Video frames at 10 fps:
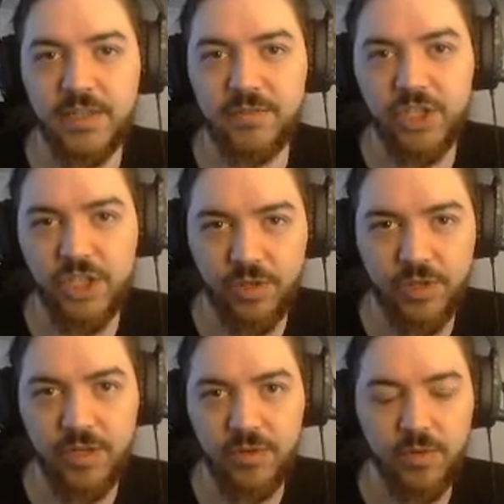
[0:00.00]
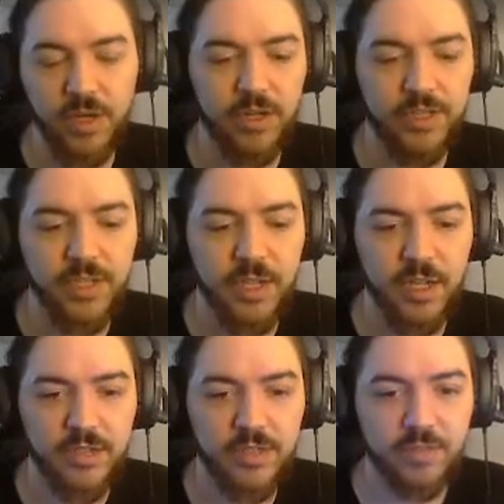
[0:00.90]
Chirin, where it's
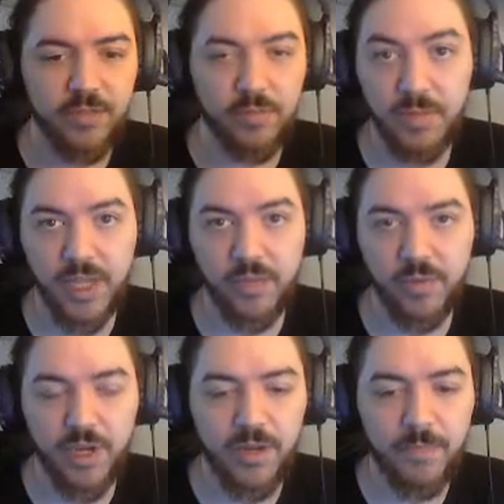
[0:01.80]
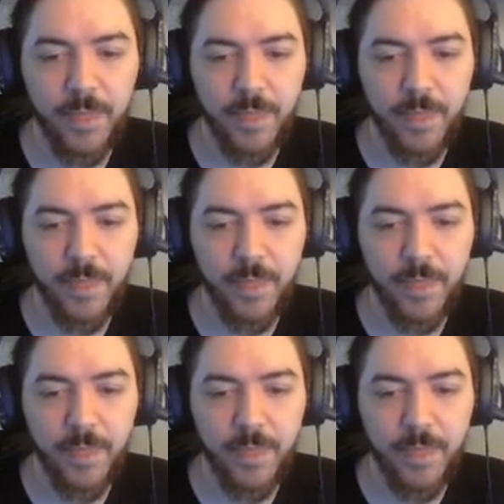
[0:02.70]
got, from Halo 1,